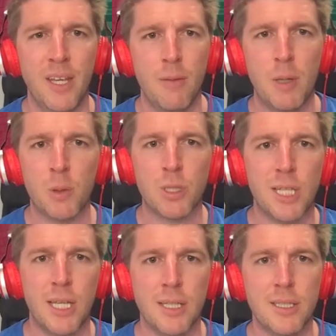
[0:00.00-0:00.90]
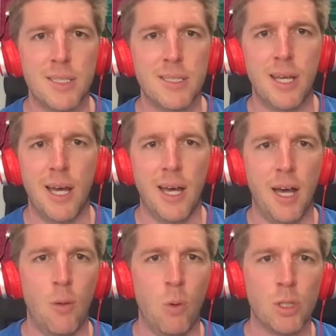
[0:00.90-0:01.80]
People see it as
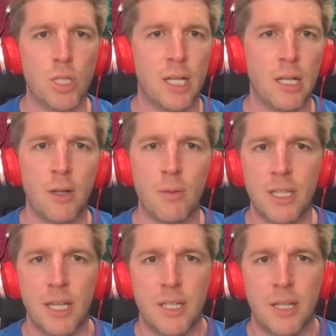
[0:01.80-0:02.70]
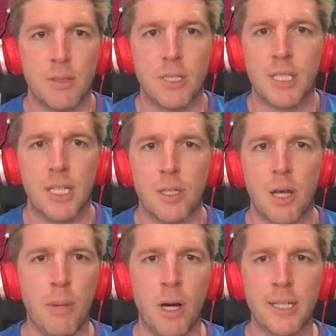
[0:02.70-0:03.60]
a one channel only. They don't see
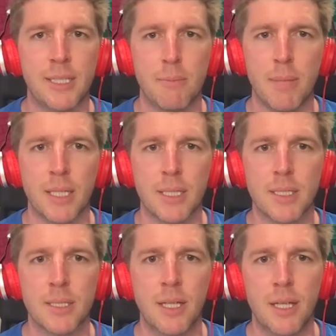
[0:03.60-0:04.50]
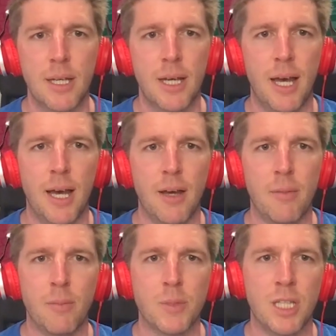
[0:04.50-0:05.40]
a marketing mix.
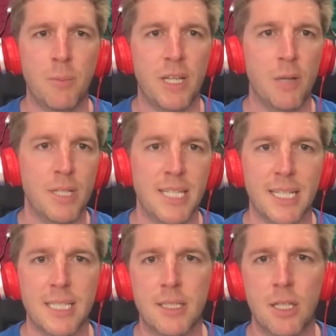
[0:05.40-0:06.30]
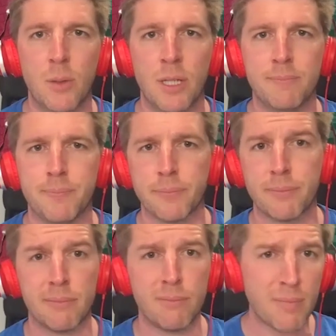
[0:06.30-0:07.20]
So they become addicted to it,
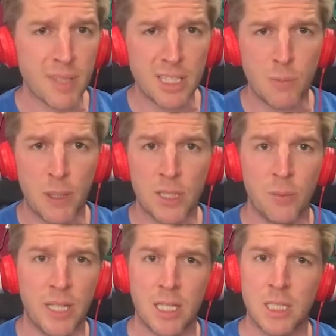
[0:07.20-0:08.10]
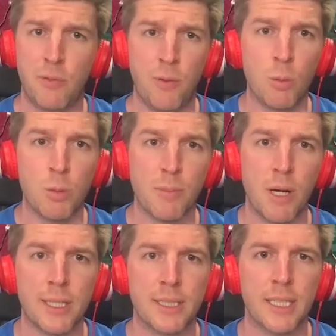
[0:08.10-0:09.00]
especially when it comes to performance
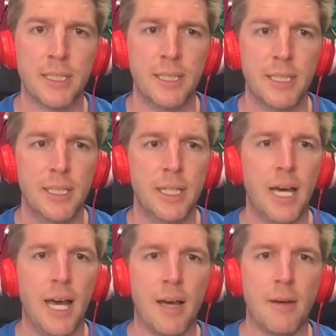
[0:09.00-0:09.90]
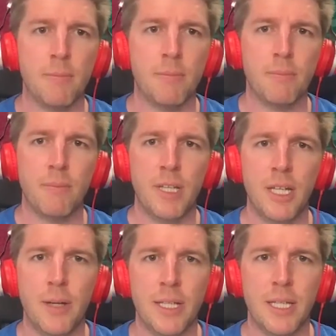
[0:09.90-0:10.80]
marketing. There
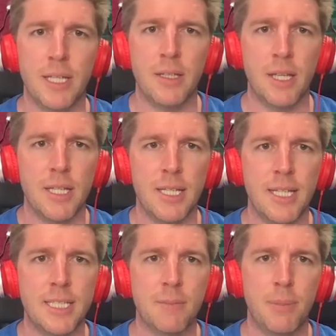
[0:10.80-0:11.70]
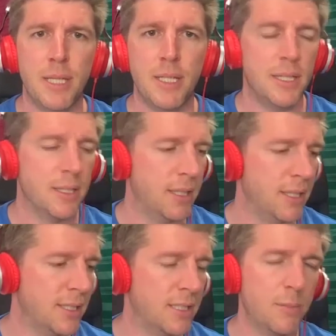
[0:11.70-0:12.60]
needs to be
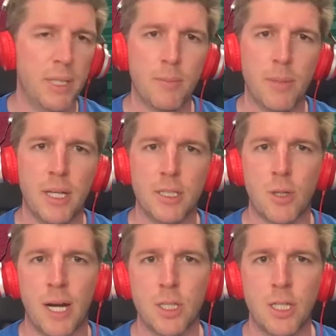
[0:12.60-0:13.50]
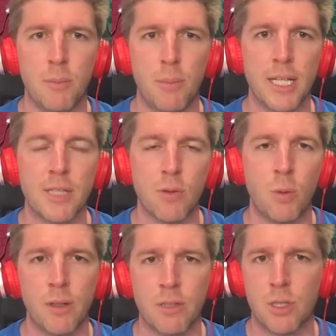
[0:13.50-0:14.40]
a strategy in place for
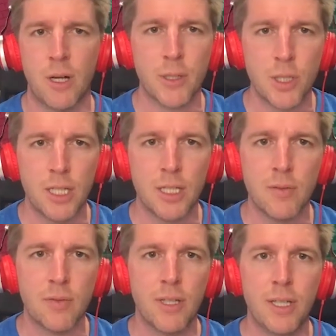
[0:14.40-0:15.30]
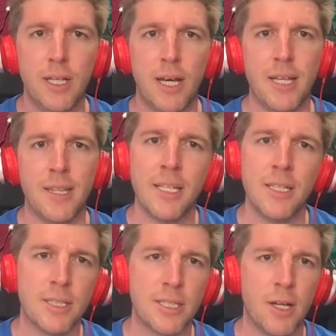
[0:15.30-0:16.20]
what you're actually trying to achieve. And then
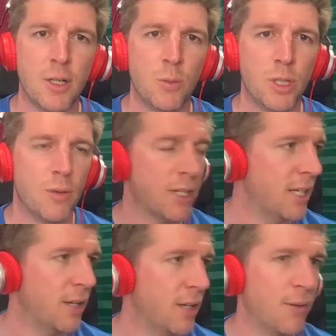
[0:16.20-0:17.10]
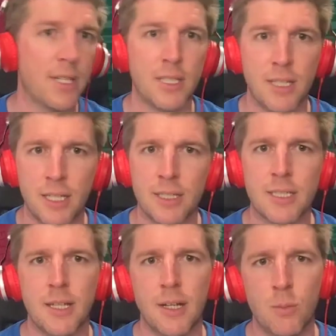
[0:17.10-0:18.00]
you decide on what your idea is, and then you
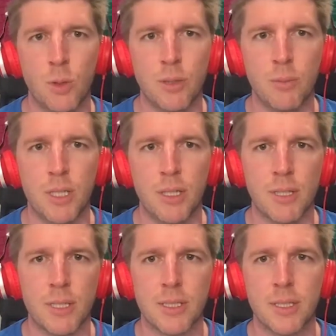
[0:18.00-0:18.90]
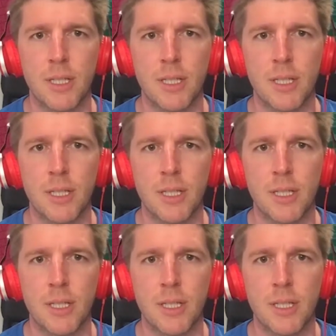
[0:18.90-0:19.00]
decide on what your media is.